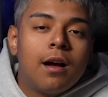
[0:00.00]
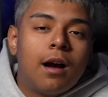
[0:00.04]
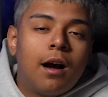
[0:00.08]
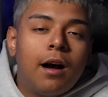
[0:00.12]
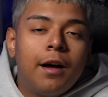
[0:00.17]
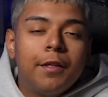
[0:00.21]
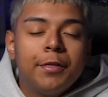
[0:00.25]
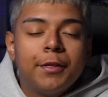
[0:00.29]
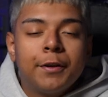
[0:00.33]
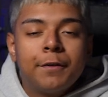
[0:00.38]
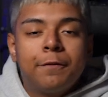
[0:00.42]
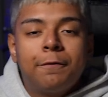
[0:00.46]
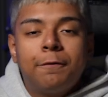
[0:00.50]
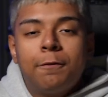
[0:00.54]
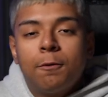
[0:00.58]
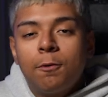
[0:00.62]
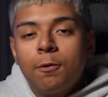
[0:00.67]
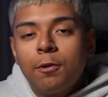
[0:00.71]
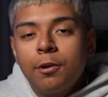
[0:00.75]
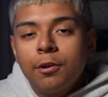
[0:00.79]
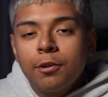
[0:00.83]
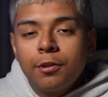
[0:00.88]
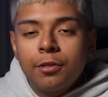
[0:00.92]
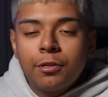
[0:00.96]
On the
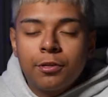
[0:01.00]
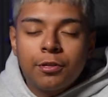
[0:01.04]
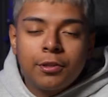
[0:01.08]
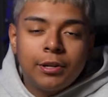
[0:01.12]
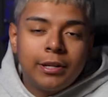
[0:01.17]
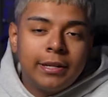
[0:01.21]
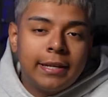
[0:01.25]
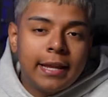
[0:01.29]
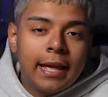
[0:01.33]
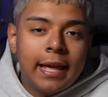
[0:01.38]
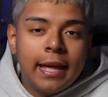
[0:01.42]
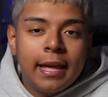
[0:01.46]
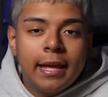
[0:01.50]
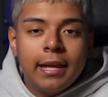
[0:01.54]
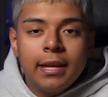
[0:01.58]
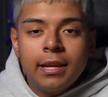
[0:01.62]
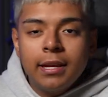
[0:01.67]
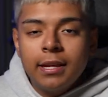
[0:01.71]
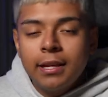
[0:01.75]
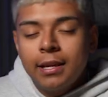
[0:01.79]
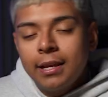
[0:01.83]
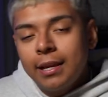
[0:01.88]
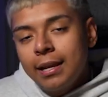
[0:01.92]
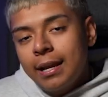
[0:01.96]
4th
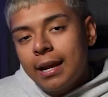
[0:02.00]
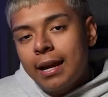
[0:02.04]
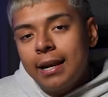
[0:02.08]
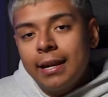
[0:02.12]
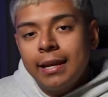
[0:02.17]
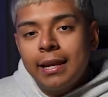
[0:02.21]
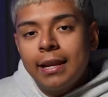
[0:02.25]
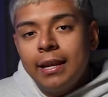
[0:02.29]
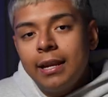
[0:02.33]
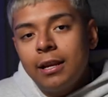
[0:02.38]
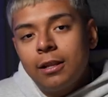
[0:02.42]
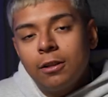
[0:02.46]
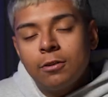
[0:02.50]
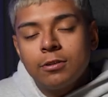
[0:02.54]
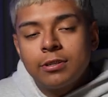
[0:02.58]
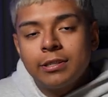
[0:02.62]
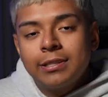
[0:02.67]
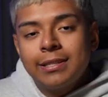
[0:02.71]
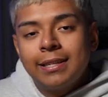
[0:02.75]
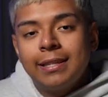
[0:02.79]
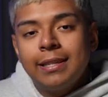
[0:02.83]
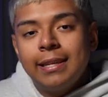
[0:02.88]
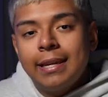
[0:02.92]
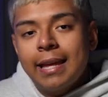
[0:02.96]
day, kind of getting closer
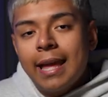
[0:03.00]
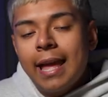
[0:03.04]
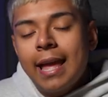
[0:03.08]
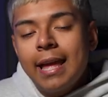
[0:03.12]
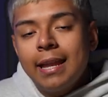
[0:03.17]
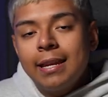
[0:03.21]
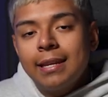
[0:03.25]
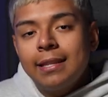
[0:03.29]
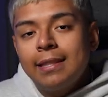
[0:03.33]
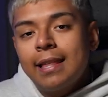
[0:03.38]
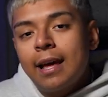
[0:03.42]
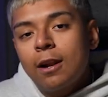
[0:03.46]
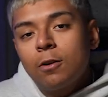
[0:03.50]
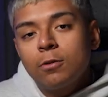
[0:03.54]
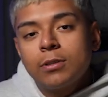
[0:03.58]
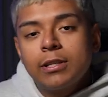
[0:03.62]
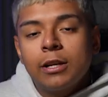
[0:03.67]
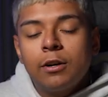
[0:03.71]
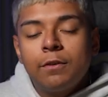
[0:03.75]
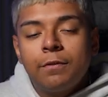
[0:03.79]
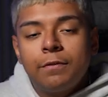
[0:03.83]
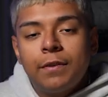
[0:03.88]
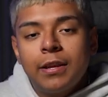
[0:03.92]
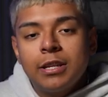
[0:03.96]
to the end, that'll
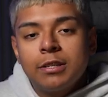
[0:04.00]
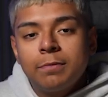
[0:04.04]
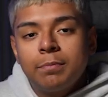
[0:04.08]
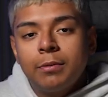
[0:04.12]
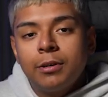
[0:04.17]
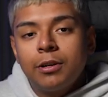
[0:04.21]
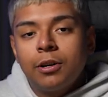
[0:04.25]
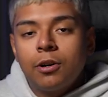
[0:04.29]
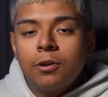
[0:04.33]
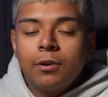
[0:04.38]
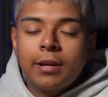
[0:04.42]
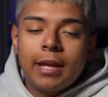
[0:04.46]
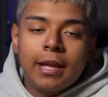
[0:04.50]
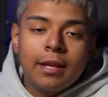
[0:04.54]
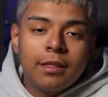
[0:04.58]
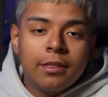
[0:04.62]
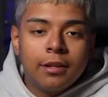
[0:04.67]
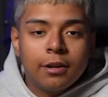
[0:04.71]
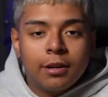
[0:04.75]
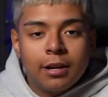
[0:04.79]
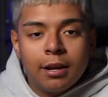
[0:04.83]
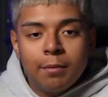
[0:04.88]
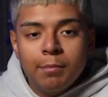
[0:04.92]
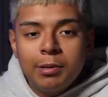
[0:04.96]
tell Facebook, okay,
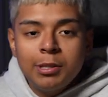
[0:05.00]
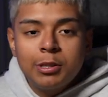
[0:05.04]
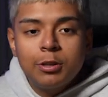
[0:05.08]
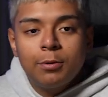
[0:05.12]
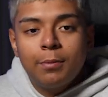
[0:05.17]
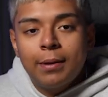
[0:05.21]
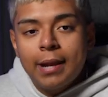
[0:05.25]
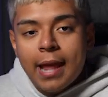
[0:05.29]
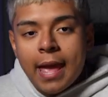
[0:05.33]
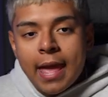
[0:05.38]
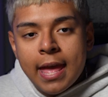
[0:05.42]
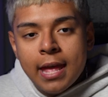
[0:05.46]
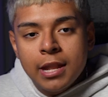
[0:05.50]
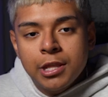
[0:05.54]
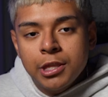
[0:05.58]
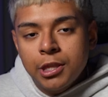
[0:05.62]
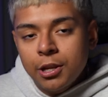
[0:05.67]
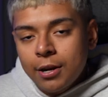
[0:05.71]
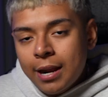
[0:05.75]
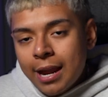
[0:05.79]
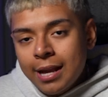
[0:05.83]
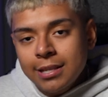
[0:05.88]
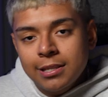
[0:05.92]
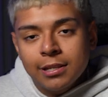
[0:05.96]
they're coming to an end,
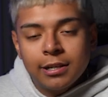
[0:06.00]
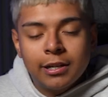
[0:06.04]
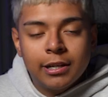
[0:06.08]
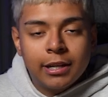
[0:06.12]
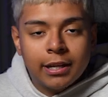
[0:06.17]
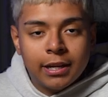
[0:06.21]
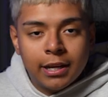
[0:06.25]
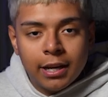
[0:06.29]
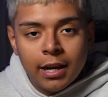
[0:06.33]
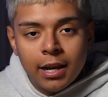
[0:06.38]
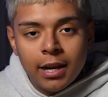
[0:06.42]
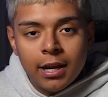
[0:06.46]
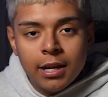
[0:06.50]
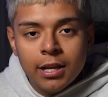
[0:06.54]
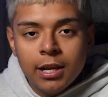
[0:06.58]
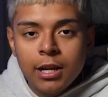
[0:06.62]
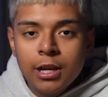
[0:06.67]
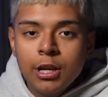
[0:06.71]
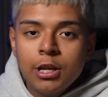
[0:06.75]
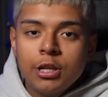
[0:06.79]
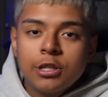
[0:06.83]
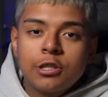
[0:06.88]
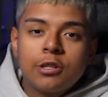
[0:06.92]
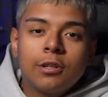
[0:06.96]
their ads are gonna cut,
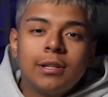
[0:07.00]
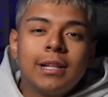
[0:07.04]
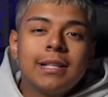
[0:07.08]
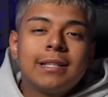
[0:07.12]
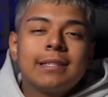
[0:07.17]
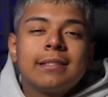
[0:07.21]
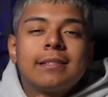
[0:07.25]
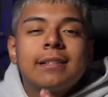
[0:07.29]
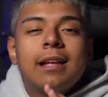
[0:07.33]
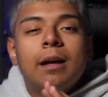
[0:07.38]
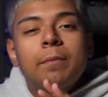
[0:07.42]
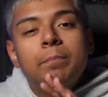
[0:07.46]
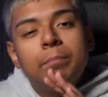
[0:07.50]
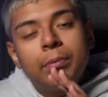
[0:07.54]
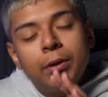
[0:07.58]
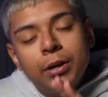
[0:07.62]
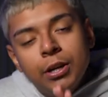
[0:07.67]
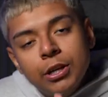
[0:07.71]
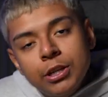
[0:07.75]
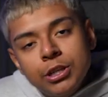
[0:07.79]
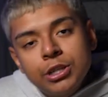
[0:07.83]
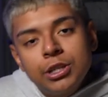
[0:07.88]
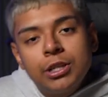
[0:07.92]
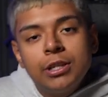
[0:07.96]
so let's stop
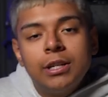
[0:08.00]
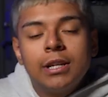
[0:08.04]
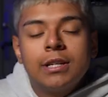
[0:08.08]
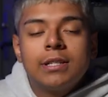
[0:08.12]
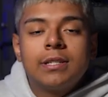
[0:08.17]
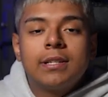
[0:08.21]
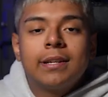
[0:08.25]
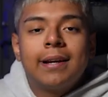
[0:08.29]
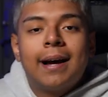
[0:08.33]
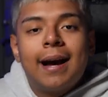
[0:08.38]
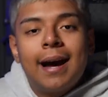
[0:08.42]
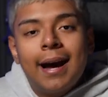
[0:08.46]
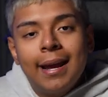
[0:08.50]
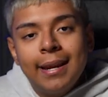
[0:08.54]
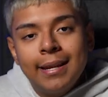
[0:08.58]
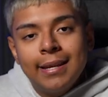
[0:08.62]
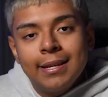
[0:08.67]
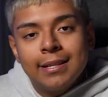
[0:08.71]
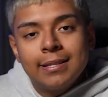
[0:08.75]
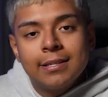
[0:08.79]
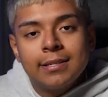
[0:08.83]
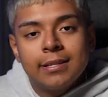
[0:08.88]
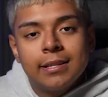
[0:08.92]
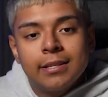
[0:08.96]
pushing it to
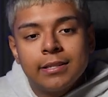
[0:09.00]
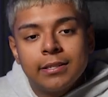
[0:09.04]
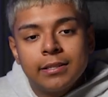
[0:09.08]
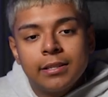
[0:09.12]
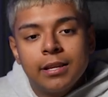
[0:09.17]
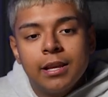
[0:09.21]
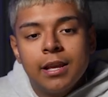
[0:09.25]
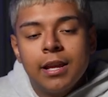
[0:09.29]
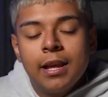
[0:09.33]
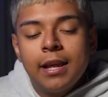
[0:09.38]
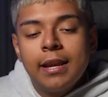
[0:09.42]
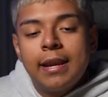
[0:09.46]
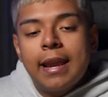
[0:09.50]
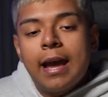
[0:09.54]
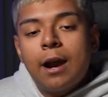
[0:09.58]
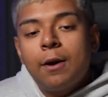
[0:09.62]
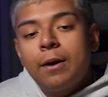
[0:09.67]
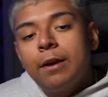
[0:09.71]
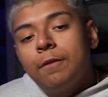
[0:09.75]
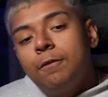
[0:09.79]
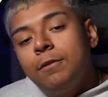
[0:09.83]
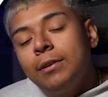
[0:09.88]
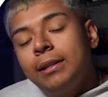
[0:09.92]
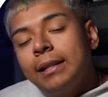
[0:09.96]
audiences. Now,
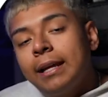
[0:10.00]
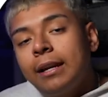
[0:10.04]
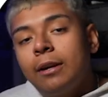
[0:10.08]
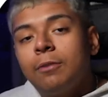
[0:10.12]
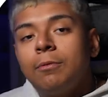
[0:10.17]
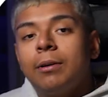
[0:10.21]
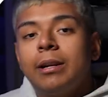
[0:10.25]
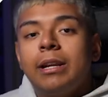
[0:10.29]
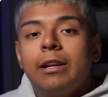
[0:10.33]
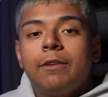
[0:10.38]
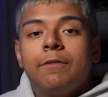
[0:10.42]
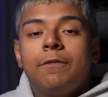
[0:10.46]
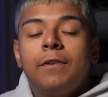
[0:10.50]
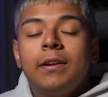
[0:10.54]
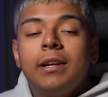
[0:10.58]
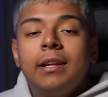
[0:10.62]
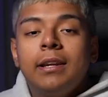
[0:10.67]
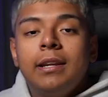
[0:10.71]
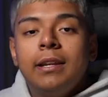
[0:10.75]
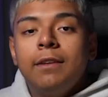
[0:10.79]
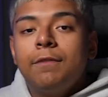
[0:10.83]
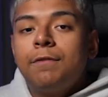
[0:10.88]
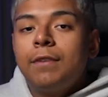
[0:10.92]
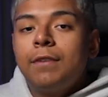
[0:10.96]
if we let it run infinity,